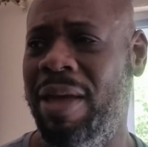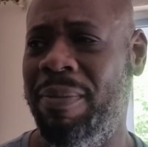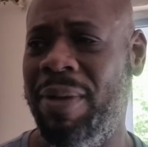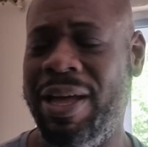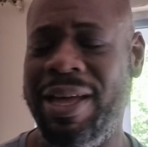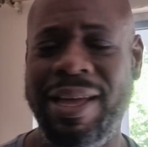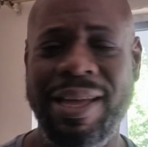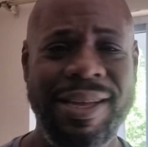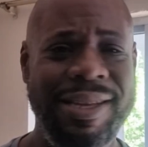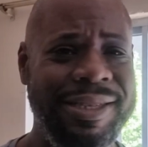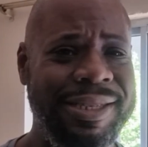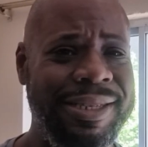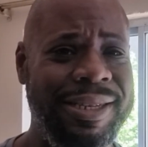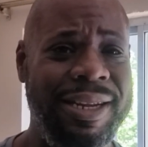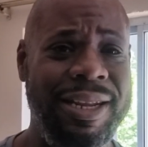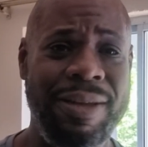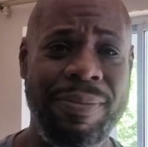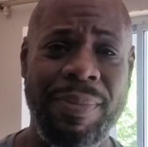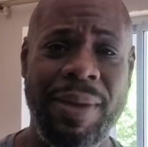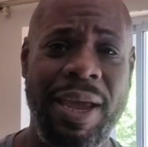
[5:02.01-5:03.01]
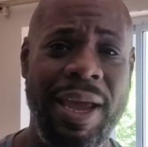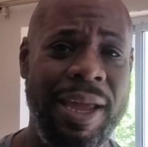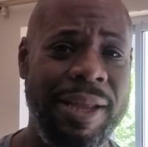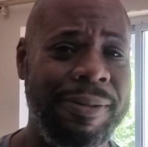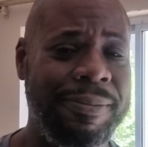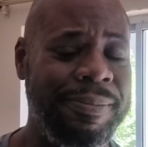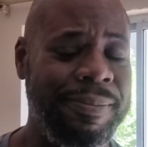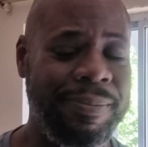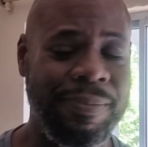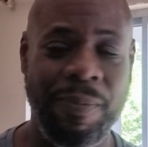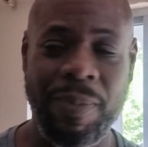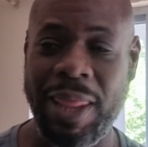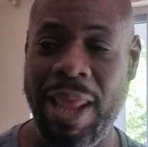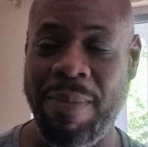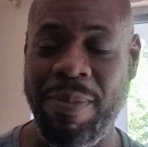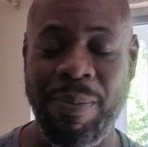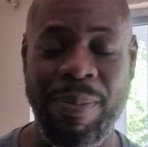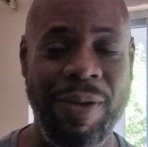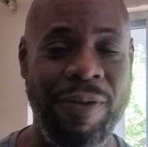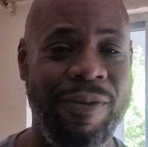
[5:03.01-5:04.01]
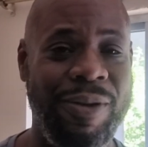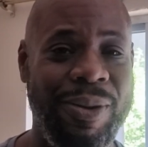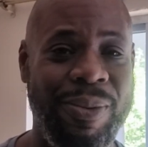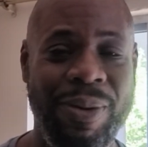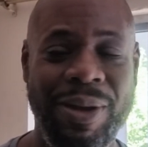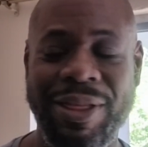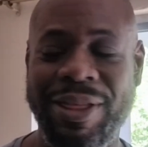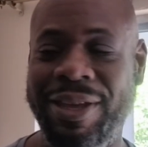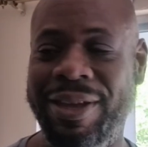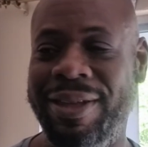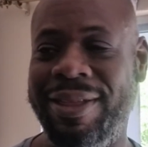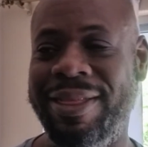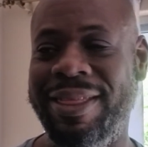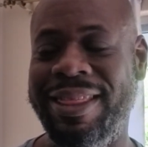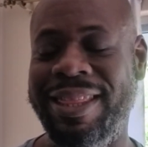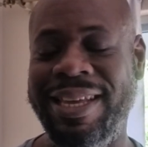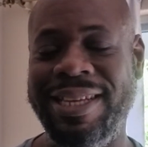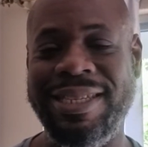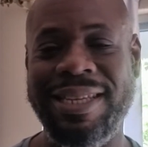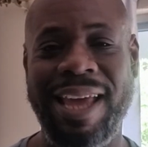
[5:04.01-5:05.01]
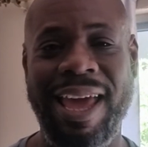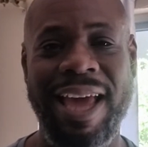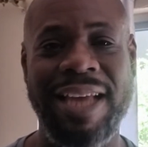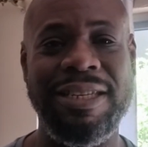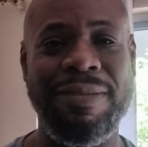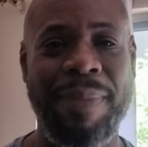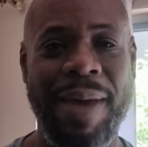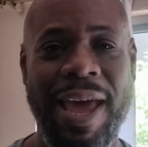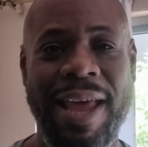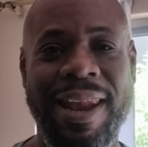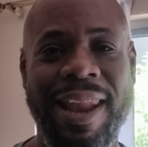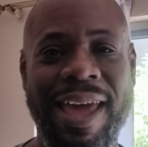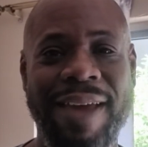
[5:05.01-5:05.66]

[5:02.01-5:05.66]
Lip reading: Because look, man, I'm gonna be real with you. This expat